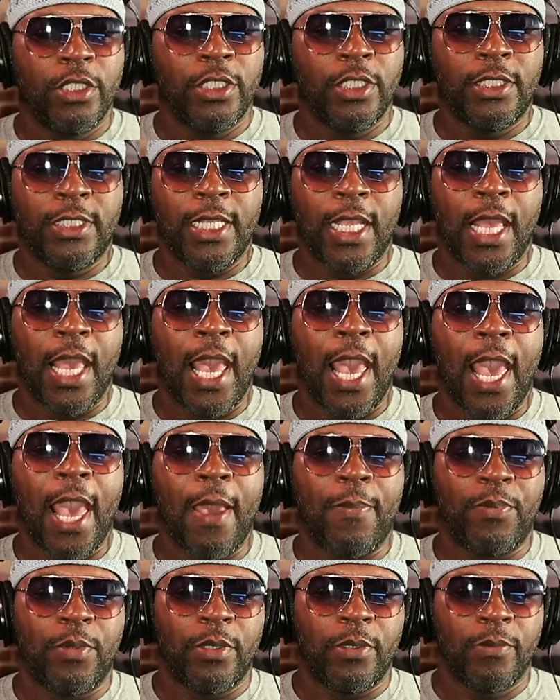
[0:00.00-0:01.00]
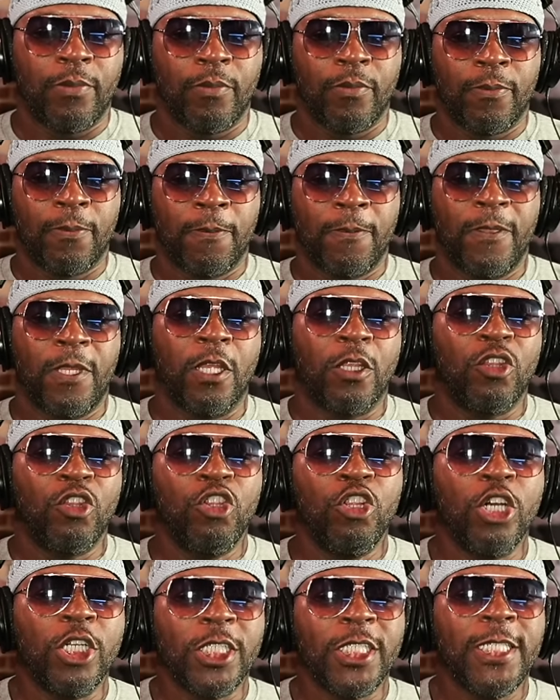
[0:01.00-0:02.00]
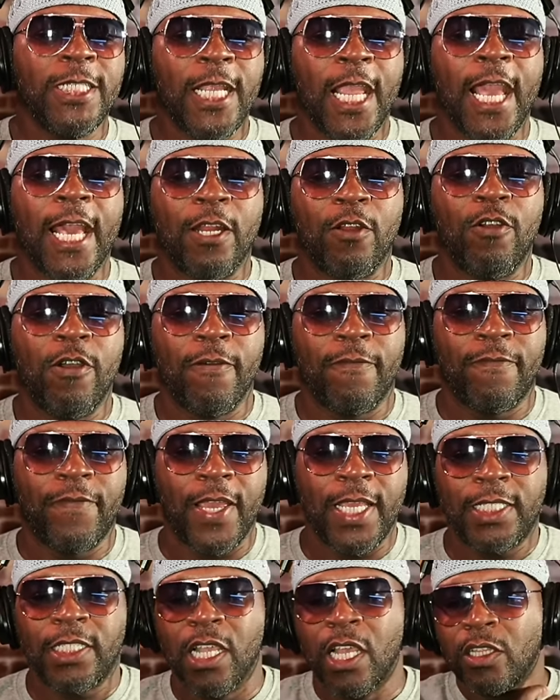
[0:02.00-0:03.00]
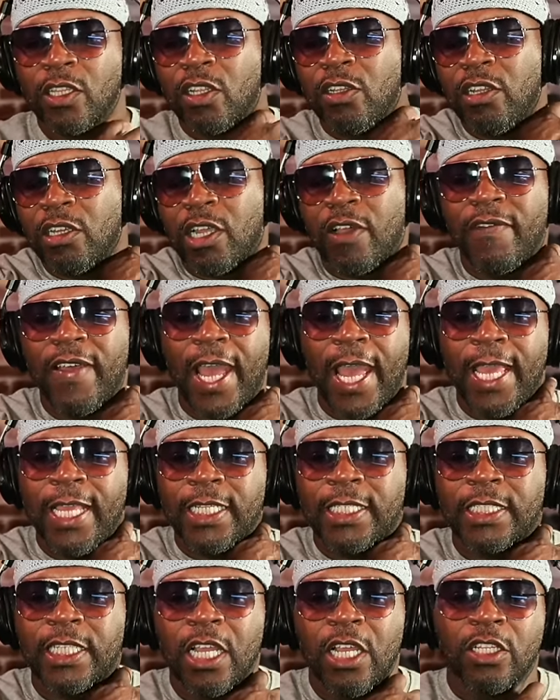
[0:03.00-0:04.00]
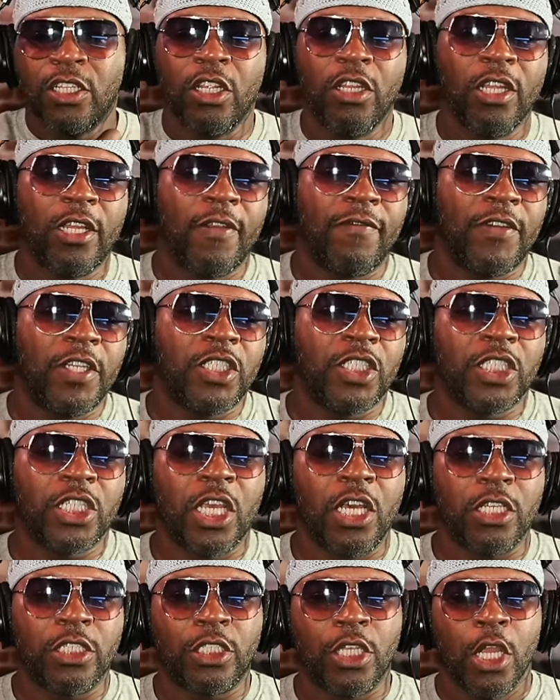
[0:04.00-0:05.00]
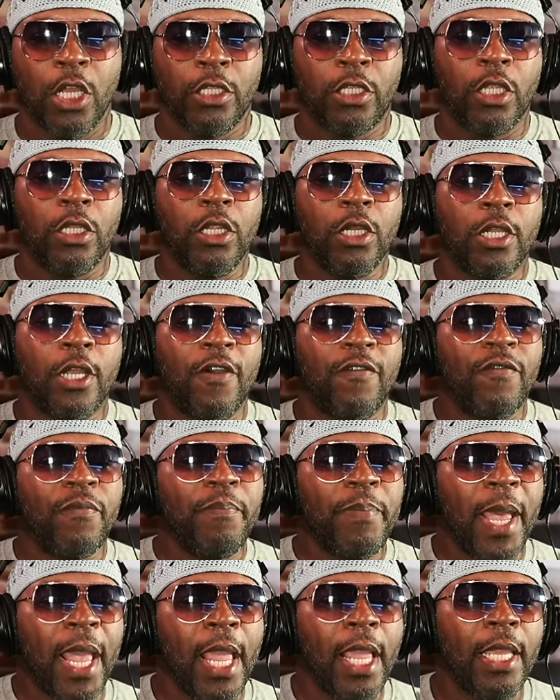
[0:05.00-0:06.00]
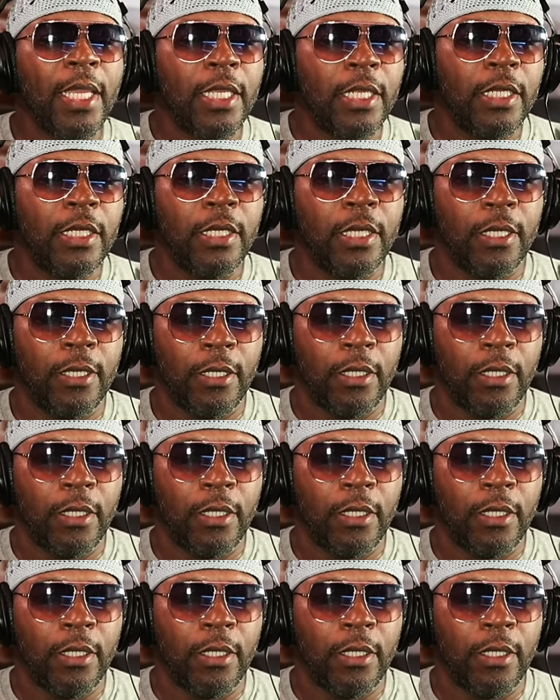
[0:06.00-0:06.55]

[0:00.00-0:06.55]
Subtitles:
She said, "Happy." The look she had on her face, the look of angst, the look of disgust, the look of pain.